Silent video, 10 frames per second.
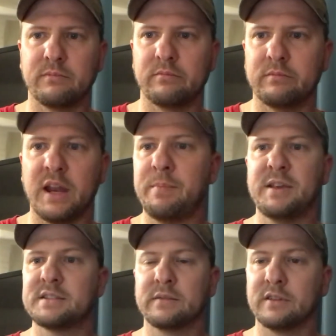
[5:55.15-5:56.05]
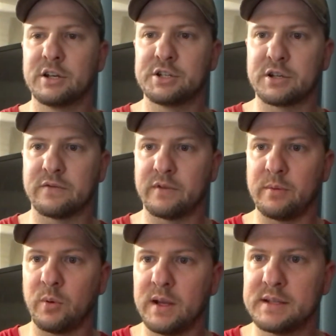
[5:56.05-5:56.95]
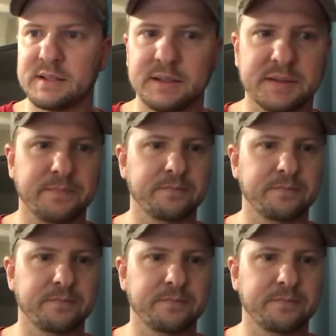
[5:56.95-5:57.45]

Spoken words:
many pieces of literature from the witnesses.